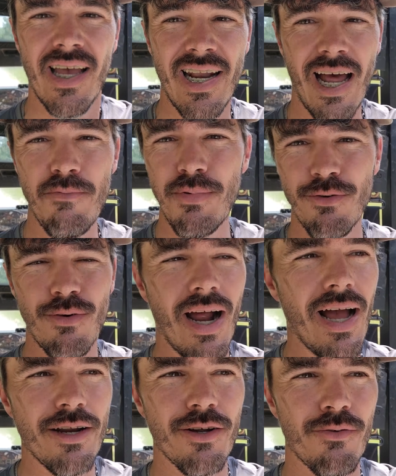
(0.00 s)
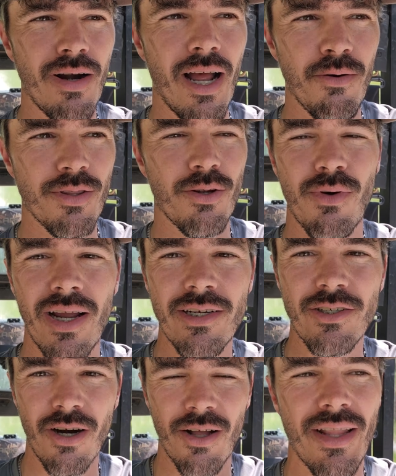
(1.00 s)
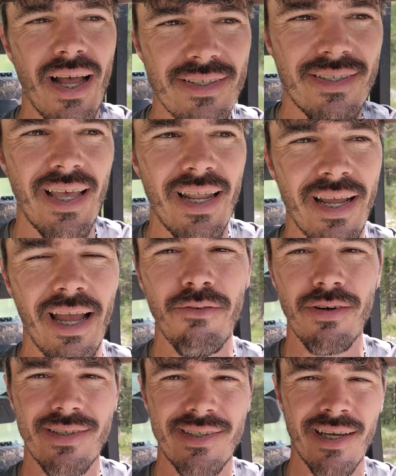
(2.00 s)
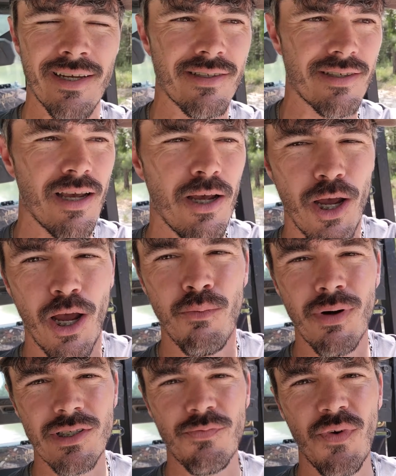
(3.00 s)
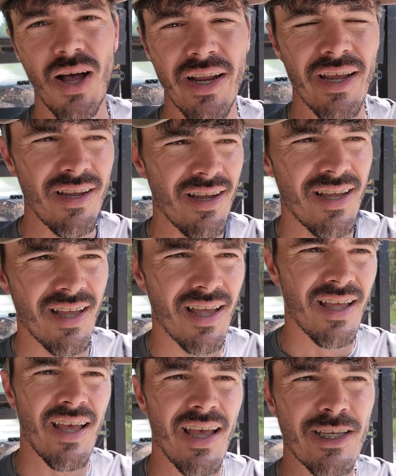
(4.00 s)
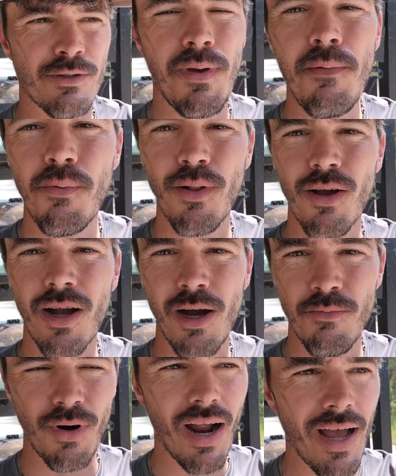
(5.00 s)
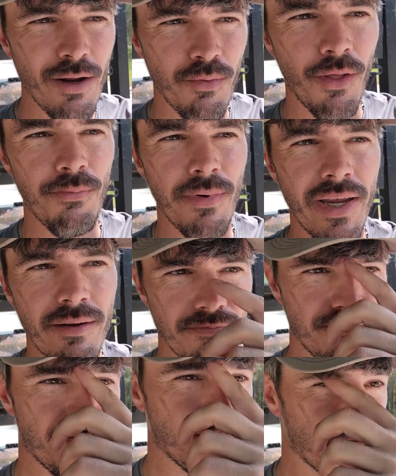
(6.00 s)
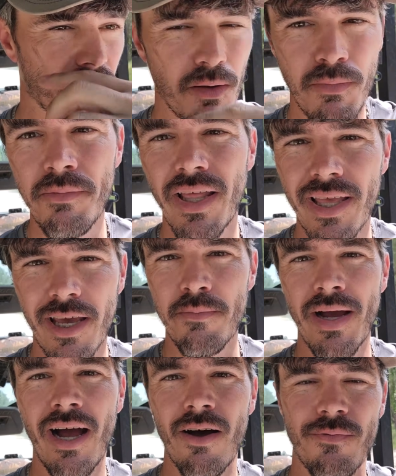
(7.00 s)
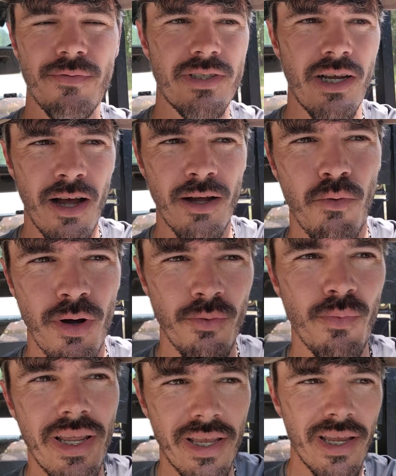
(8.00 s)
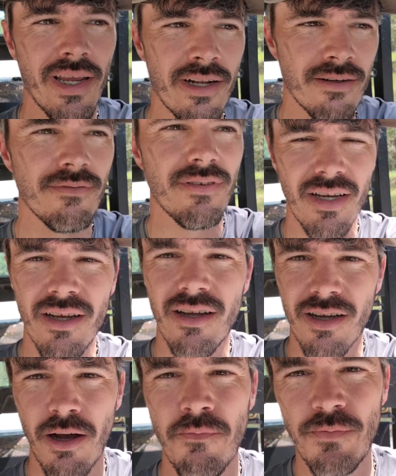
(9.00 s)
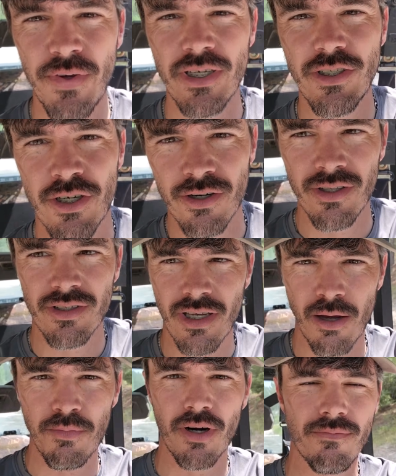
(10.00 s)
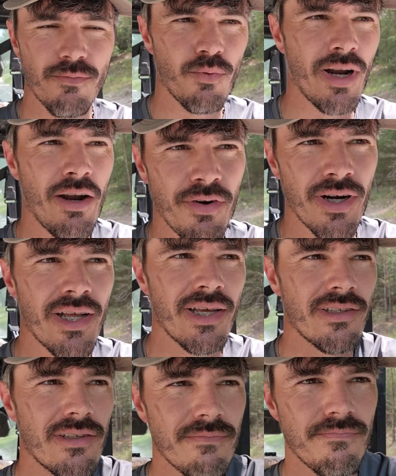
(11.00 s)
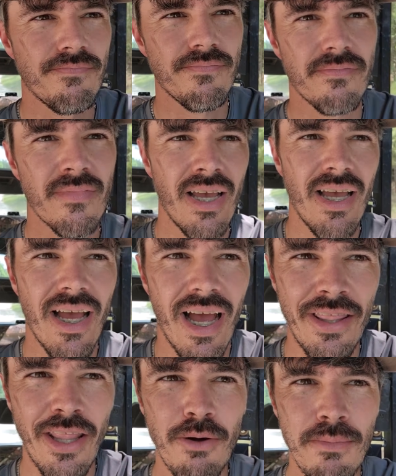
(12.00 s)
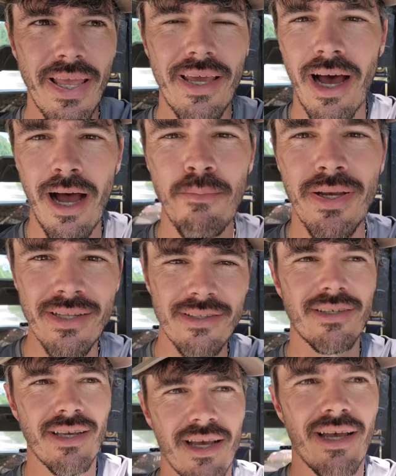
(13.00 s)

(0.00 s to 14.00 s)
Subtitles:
And I've been riding around with the Ranger on that setting ever since. And what's funny is people will come ride with me. Maybe they come out to hunt one weekend, come fish during the summer, whatever it is. And they'll make comments